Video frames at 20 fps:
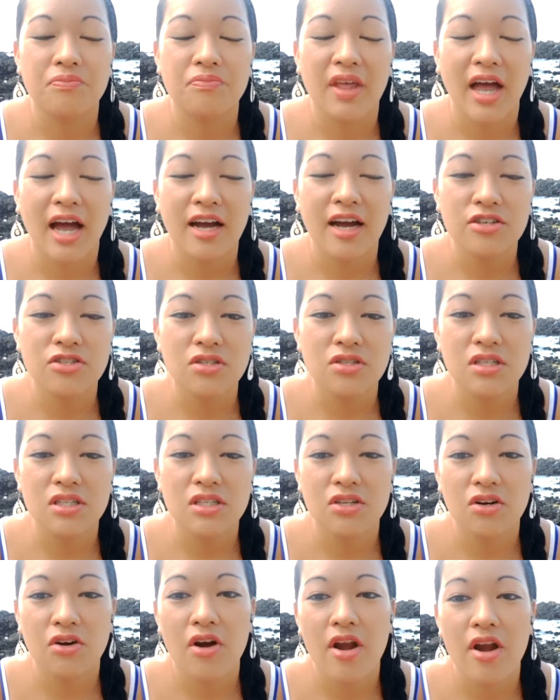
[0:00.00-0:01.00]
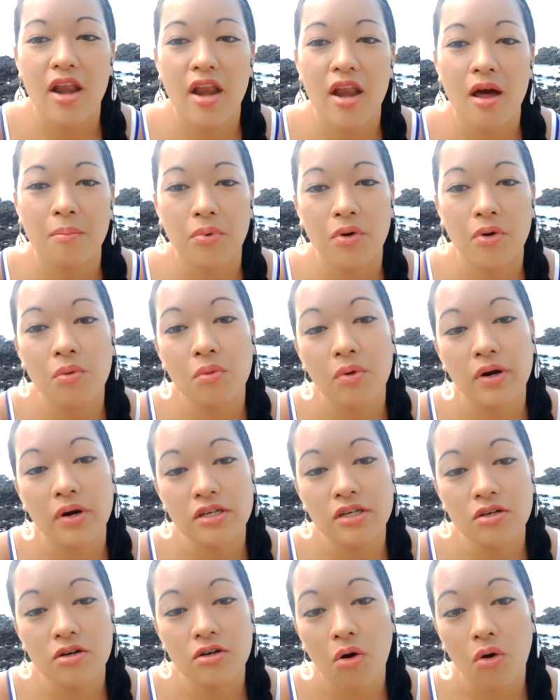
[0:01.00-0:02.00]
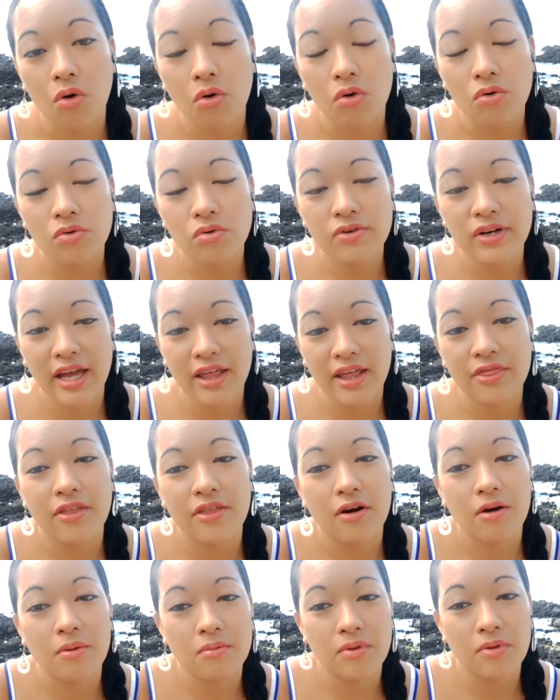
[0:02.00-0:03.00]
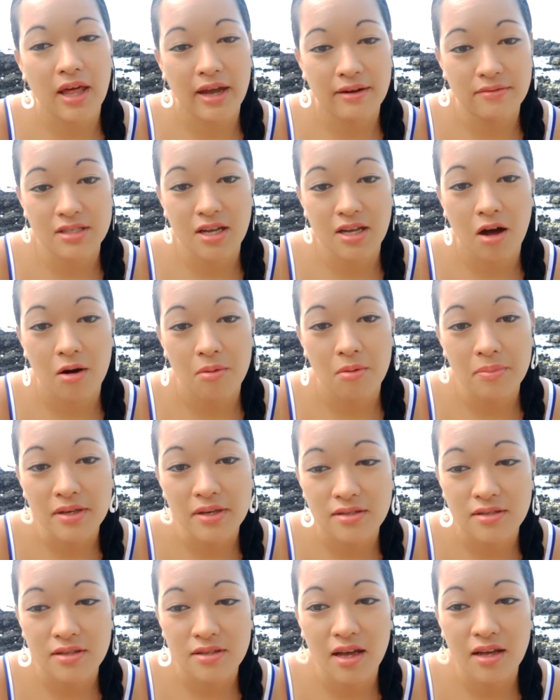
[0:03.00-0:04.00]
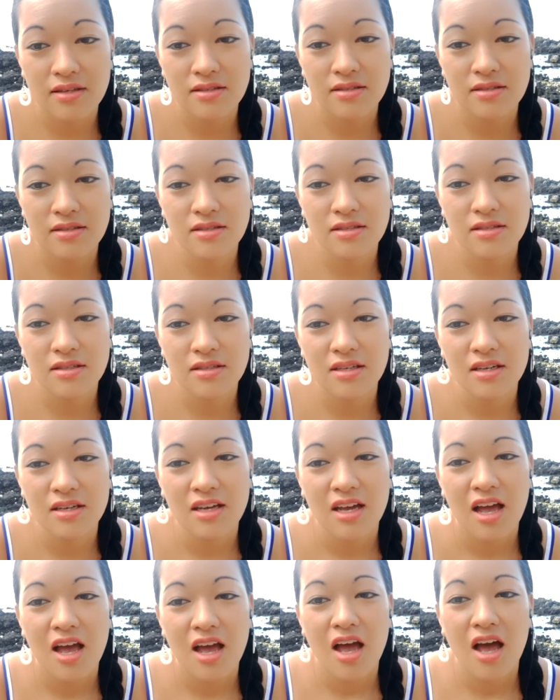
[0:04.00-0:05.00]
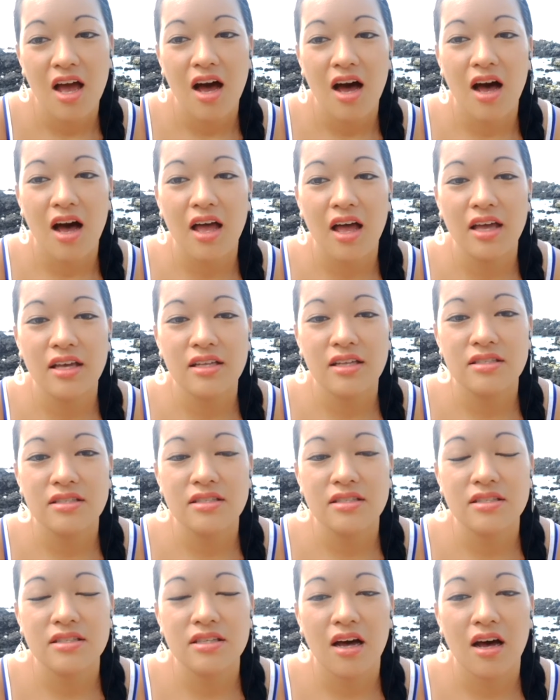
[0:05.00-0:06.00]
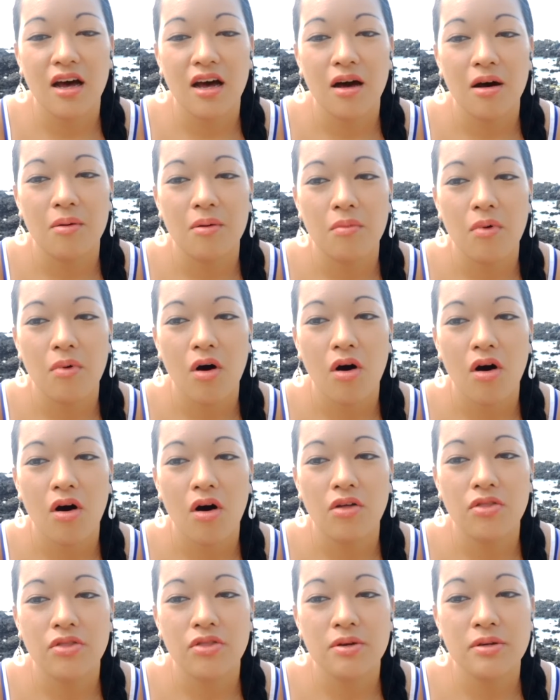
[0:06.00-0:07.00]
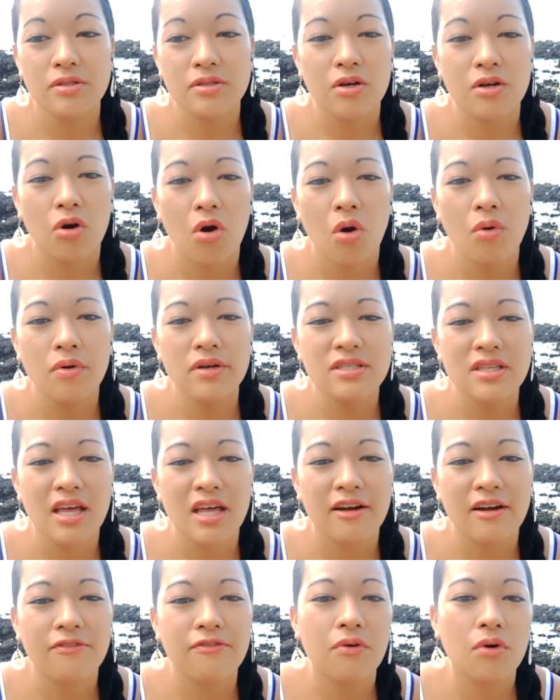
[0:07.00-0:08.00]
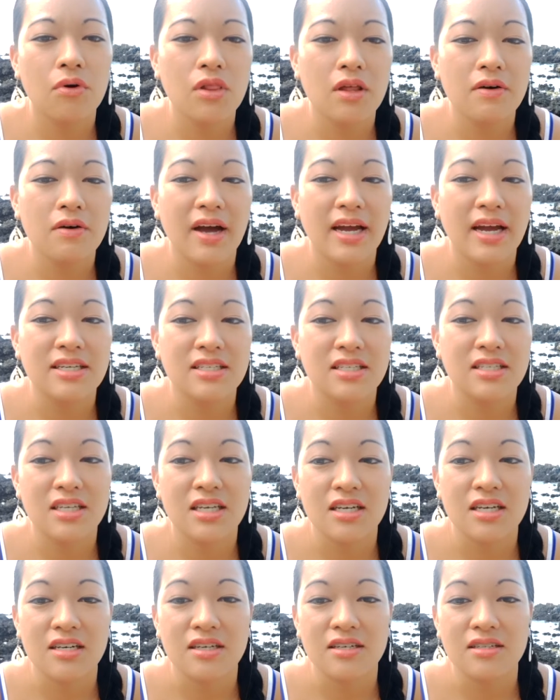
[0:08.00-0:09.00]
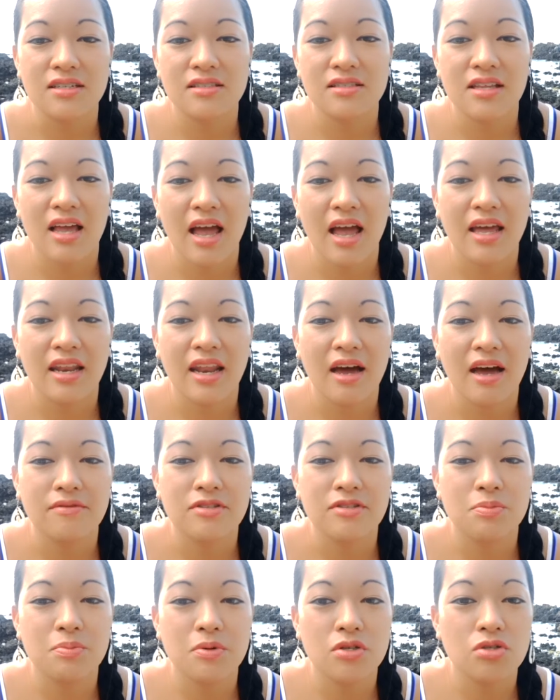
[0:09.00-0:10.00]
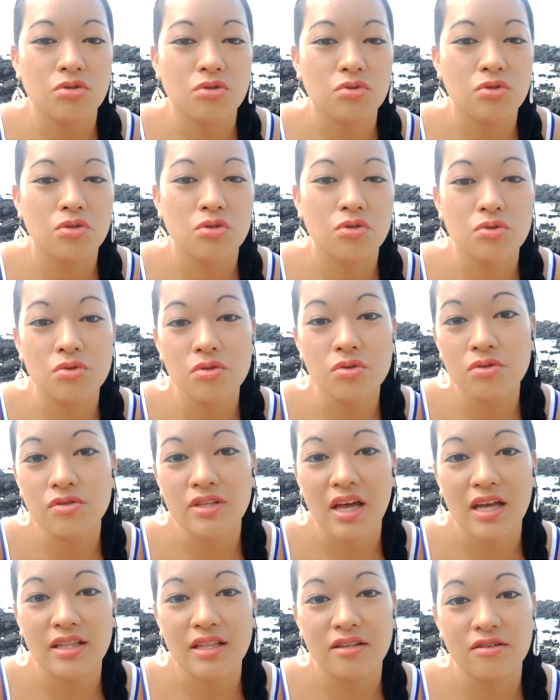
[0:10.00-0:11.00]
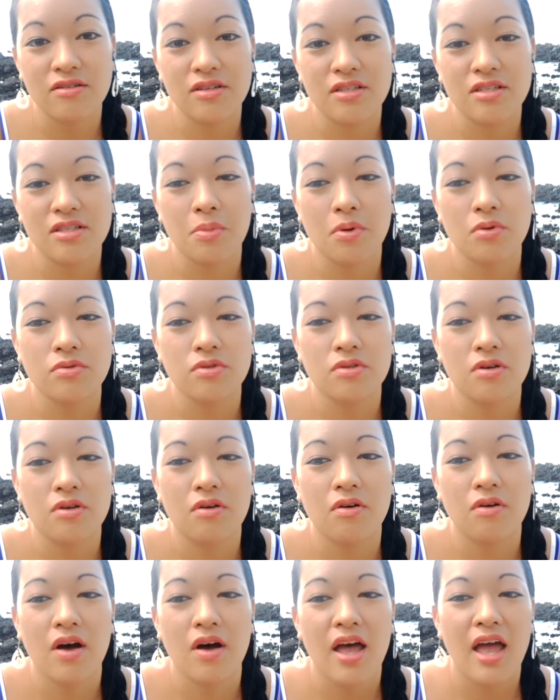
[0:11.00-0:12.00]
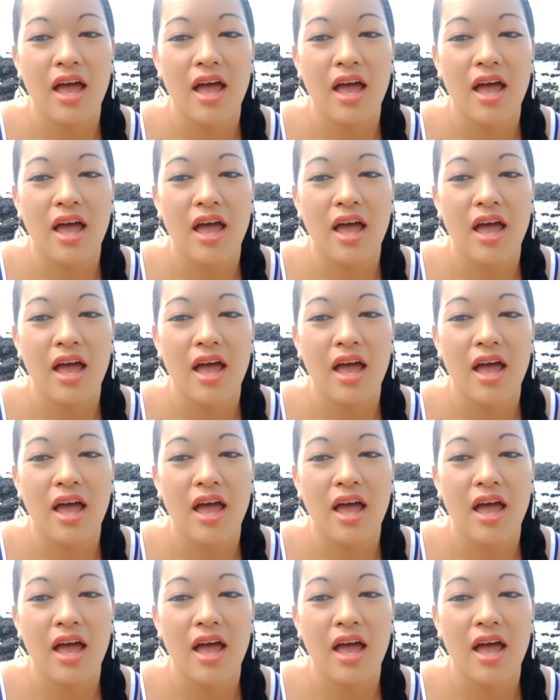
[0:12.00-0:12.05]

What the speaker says: actually their number one goal in their lifestyle business. It's because they're always like full of ideas and have spiritual tools at their disposal.